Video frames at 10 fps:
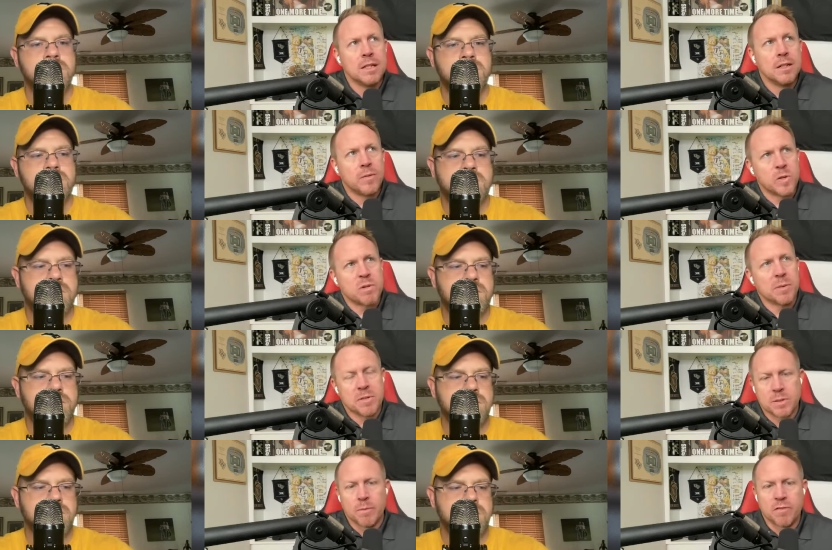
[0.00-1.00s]
Speaker 1: there's probably
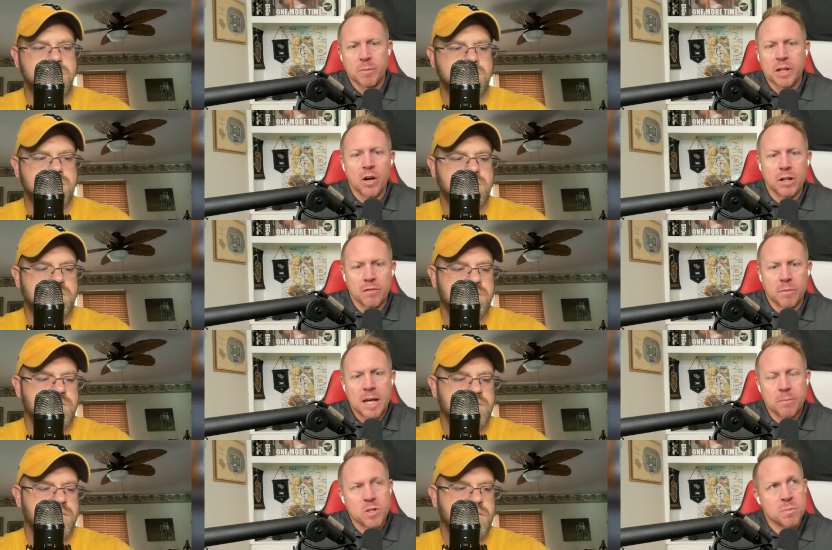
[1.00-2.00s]
some familiarity from
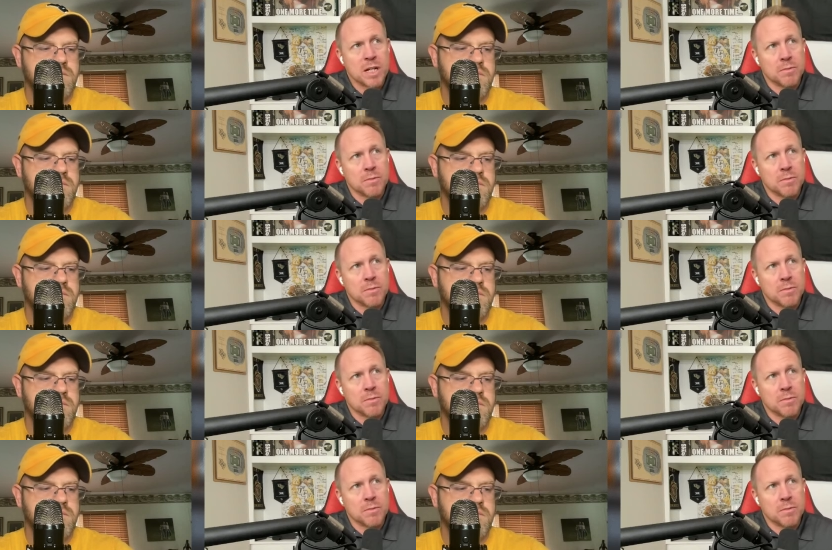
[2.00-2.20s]
that perspective as